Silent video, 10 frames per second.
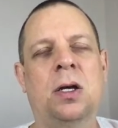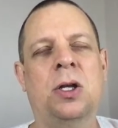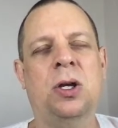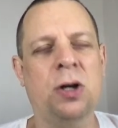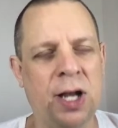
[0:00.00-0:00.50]

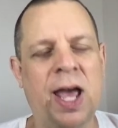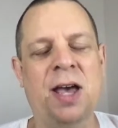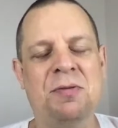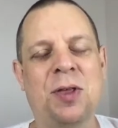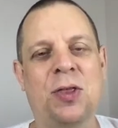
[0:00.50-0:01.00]
you're going to
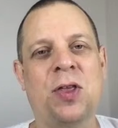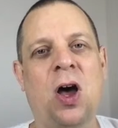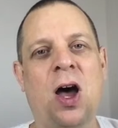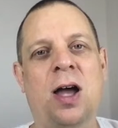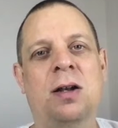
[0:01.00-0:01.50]
have the
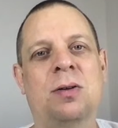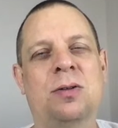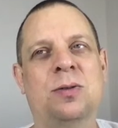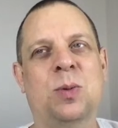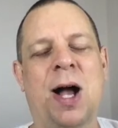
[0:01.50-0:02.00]
thought,
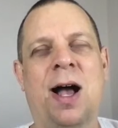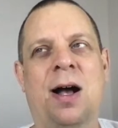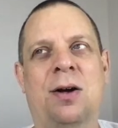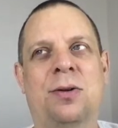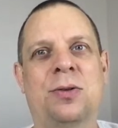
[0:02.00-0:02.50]

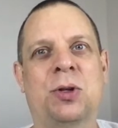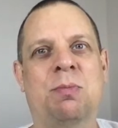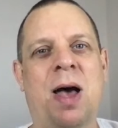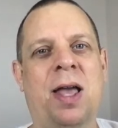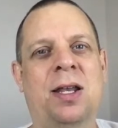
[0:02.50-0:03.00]
wow, the
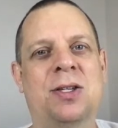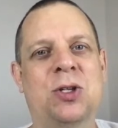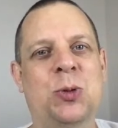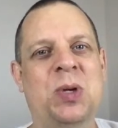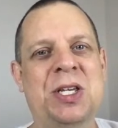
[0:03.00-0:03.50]
mind is
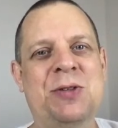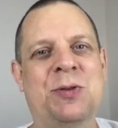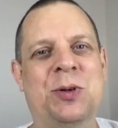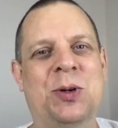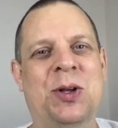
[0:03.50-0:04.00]
so
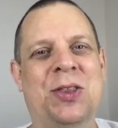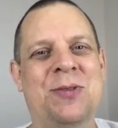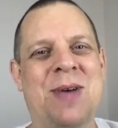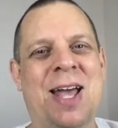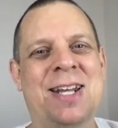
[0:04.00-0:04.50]
peaceful, the
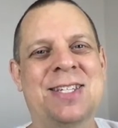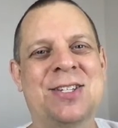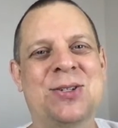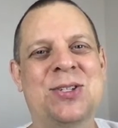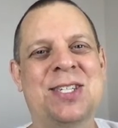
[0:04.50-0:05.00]
mind is
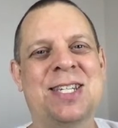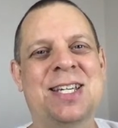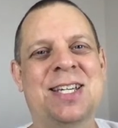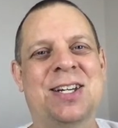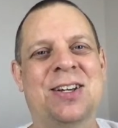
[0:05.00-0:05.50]
so
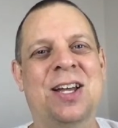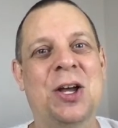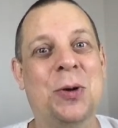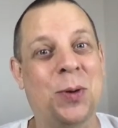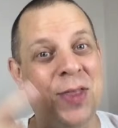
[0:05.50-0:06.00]
still.
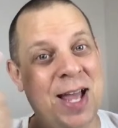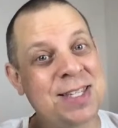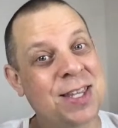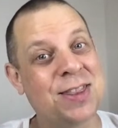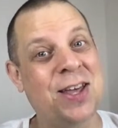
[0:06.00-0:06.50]
Well,
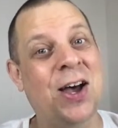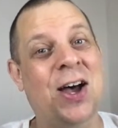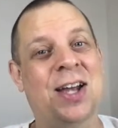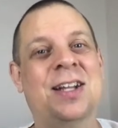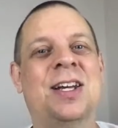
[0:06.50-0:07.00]
that's a
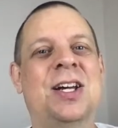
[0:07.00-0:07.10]
thought.